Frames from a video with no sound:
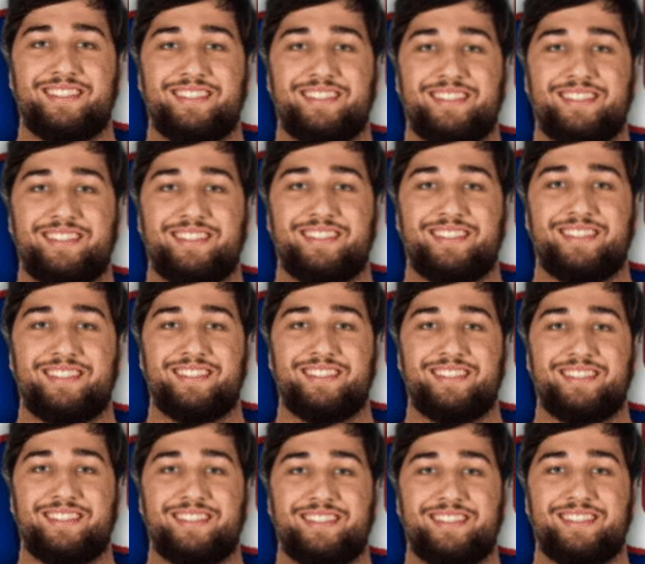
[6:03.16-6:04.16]

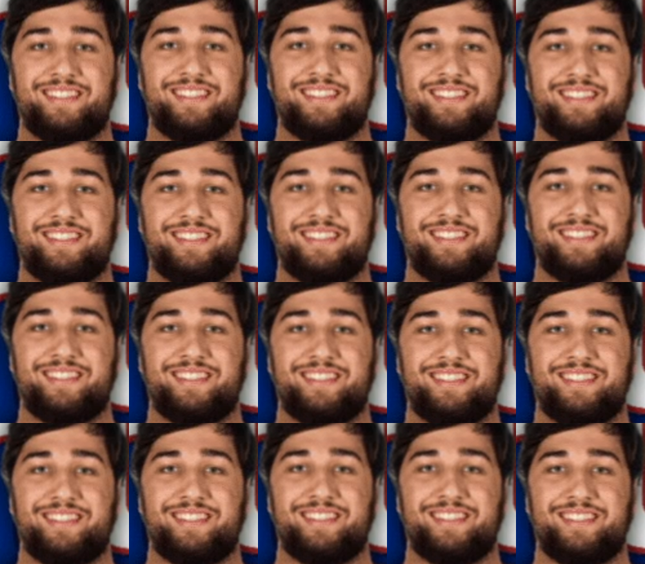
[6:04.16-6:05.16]

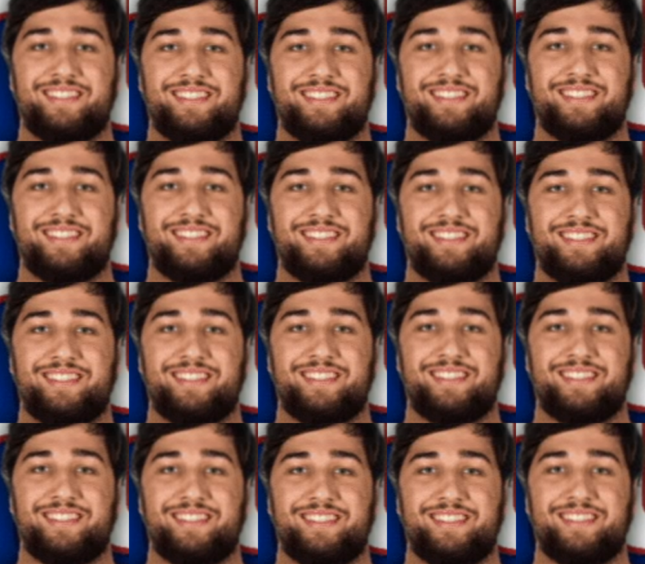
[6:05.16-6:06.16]

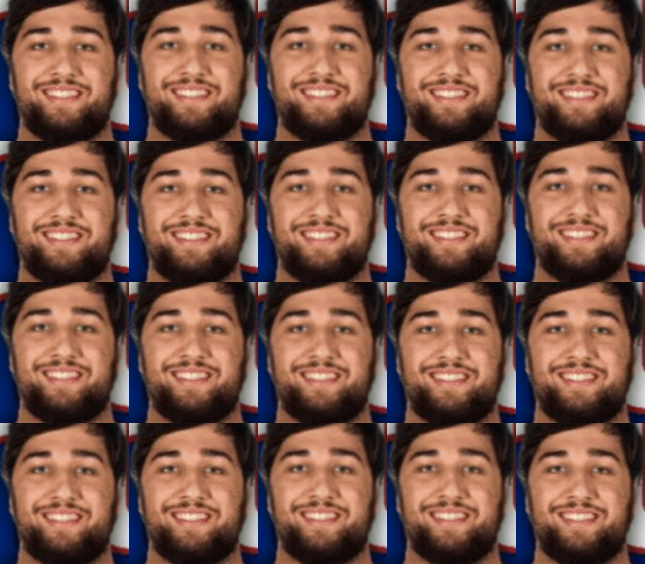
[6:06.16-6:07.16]

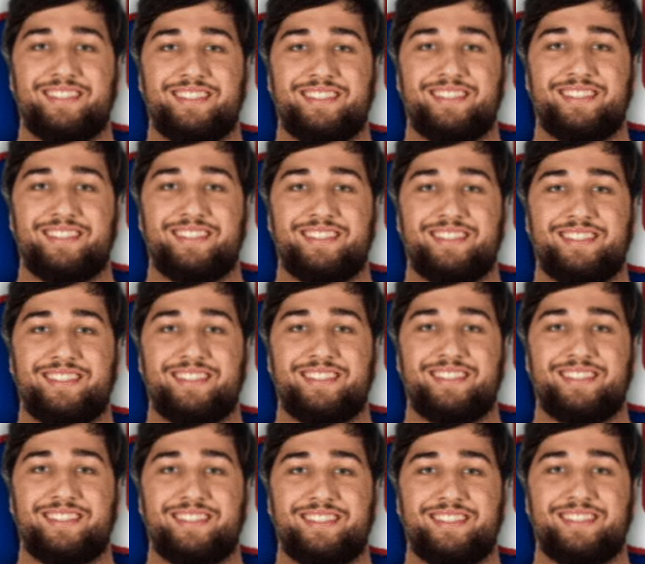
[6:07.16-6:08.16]

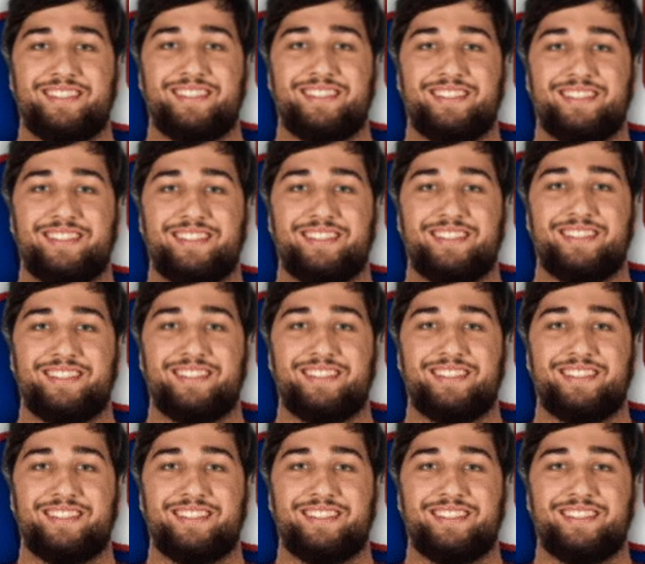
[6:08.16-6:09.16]

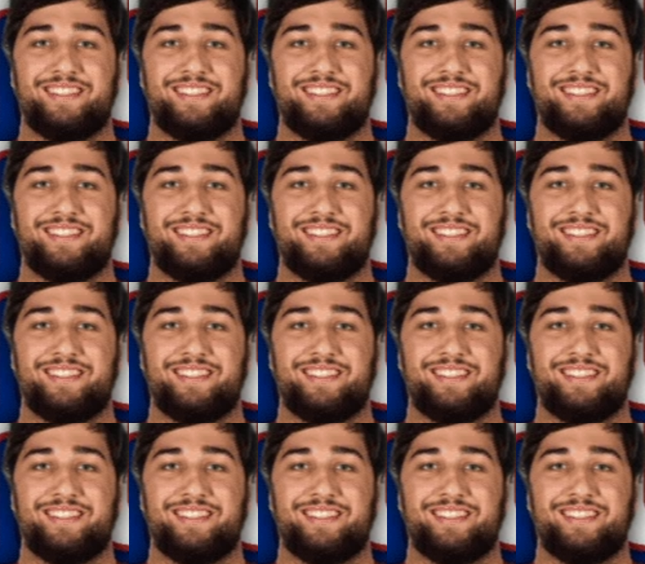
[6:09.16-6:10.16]

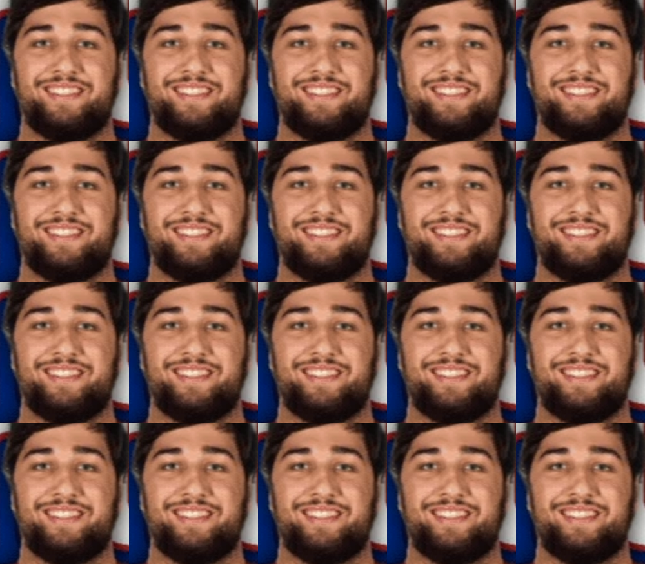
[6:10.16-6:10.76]
[no speech]